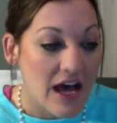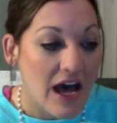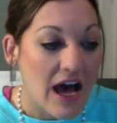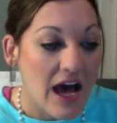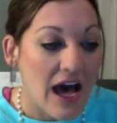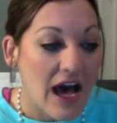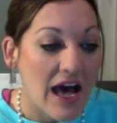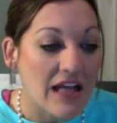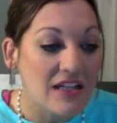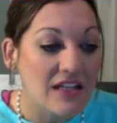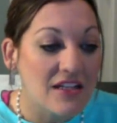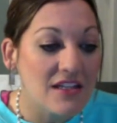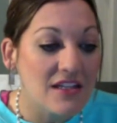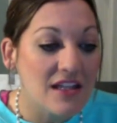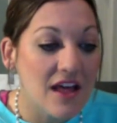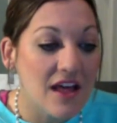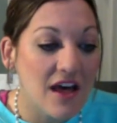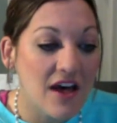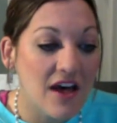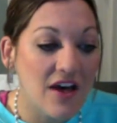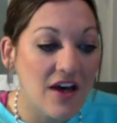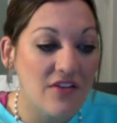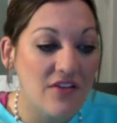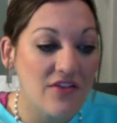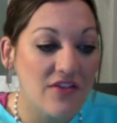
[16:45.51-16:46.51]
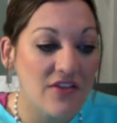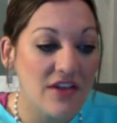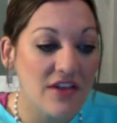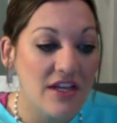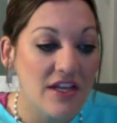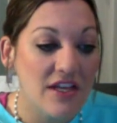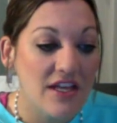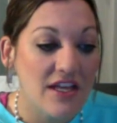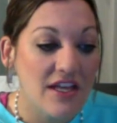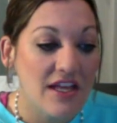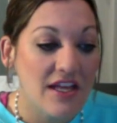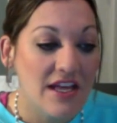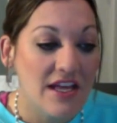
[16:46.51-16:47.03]
I love
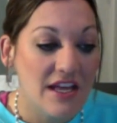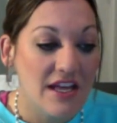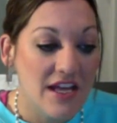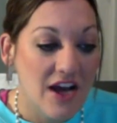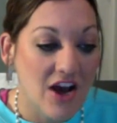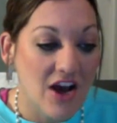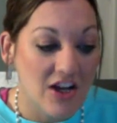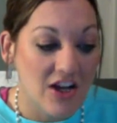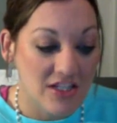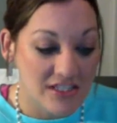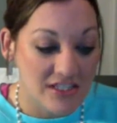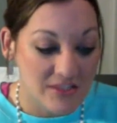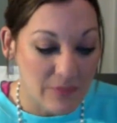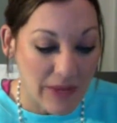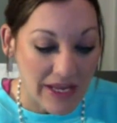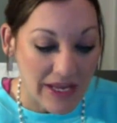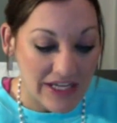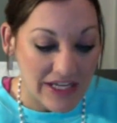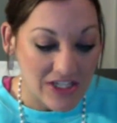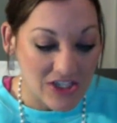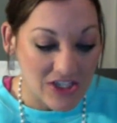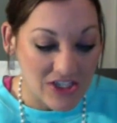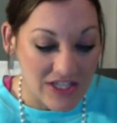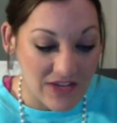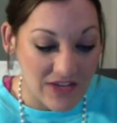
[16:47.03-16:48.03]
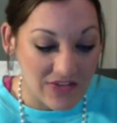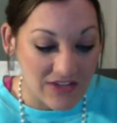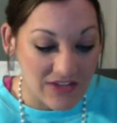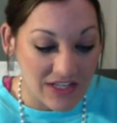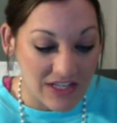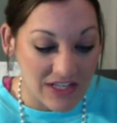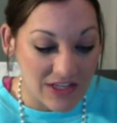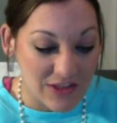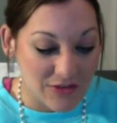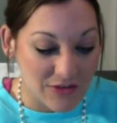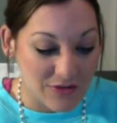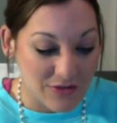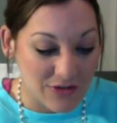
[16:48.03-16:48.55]
on page
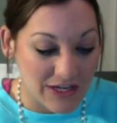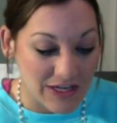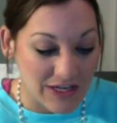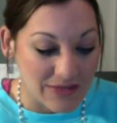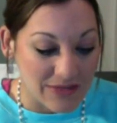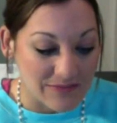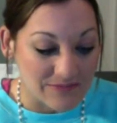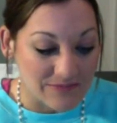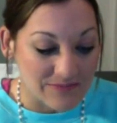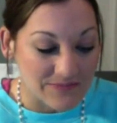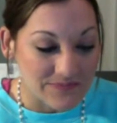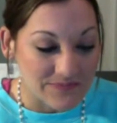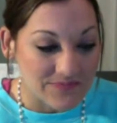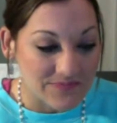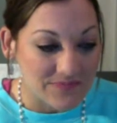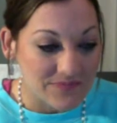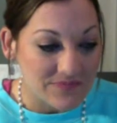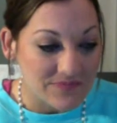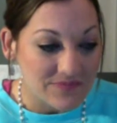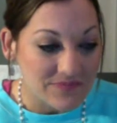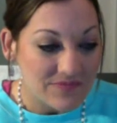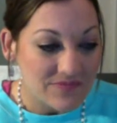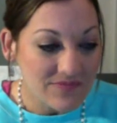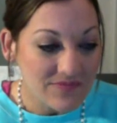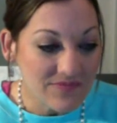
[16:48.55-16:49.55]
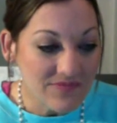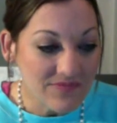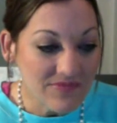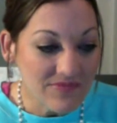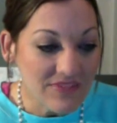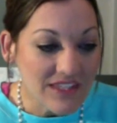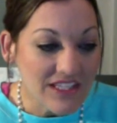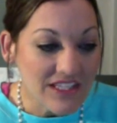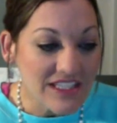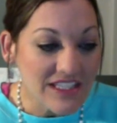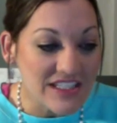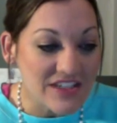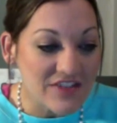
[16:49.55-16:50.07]
73,
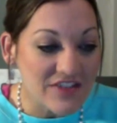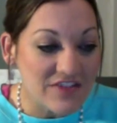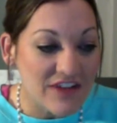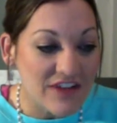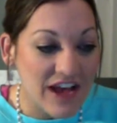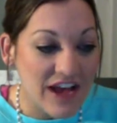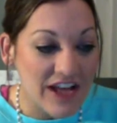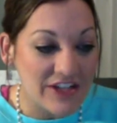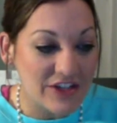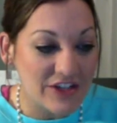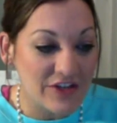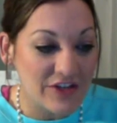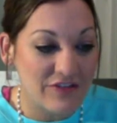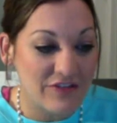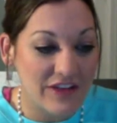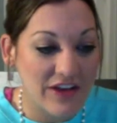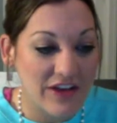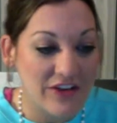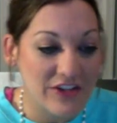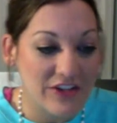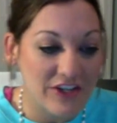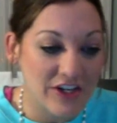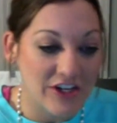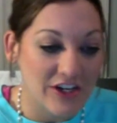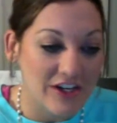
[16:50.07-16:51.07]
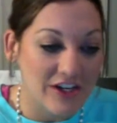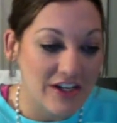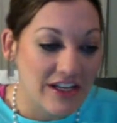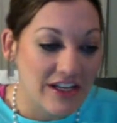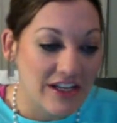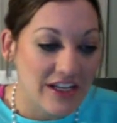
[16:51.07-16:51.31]
define your failure.